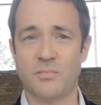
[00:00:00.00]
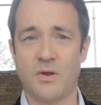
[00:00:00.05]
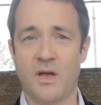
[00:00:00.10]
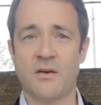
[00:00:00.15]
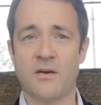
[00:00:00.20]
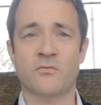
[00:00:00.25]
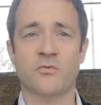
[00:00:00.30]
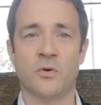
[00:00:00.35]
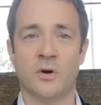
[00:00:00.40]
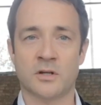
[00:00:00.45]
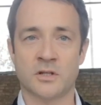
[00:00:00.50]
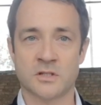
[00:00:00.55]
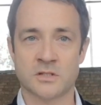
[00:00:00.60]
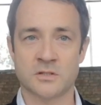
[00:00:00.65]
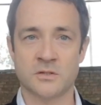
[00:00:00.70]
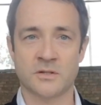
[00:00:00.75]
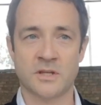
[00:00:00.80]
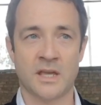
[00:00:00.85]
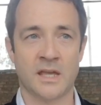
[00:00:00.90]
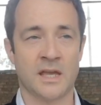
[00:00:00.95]
everyone is
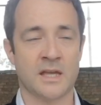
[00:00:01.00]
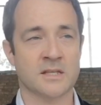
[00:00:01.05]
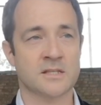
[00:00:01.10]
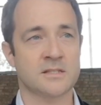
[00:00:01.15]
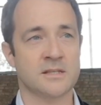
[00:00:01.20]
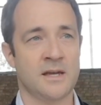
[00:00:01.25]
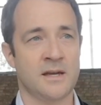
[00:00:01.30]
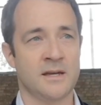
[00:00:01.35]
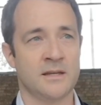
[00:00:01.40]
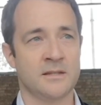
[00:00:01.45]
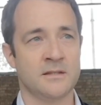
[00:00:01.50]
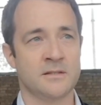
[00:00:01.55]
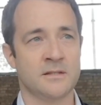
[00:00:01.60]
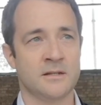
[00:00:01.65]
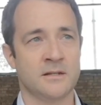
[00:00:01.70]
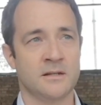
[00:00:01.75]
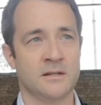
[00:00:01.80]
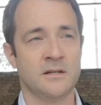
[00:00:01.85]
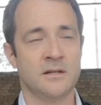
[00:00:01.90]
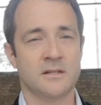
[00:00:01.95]
looking at, and
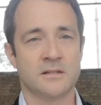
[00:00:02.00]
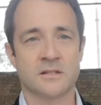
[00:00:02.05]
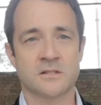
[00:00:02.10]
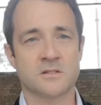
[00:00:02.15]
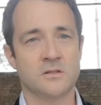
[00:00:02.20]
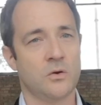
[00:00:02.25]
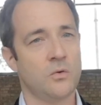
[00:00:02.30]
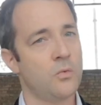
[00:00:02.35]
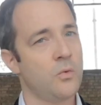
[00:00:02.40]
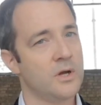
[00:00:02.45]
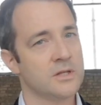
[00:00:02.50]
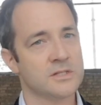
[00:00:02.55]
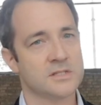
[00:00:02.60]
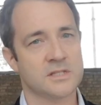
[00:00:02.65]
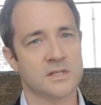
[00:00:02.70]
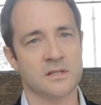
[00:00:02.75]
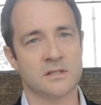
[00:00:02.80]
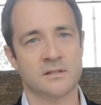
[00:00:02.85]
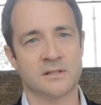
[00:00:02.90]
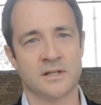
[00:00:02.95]
there's no one
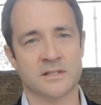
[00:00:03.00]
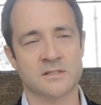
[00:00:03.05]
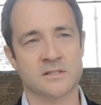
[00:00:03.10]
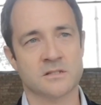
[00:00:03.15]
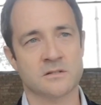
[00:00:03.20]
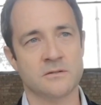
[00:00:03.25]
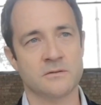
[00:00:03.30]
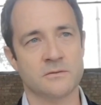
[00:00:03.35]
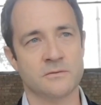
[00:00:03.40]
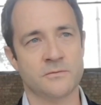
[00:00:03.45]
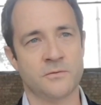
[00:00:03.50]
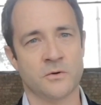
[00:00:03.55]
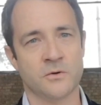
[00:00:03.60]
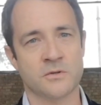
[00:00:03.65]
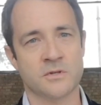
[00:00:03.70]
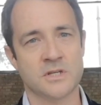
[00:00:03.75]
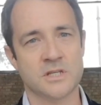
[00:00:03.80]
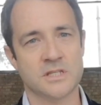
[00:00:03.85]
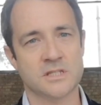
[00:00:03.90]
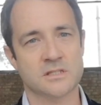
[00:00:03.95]
single answer for
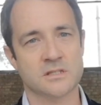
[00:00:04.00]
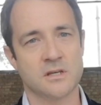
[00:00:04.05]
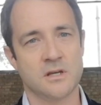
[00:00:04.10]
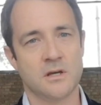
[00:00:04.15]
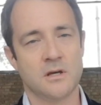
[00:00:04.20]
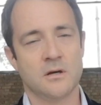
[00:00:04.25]
this.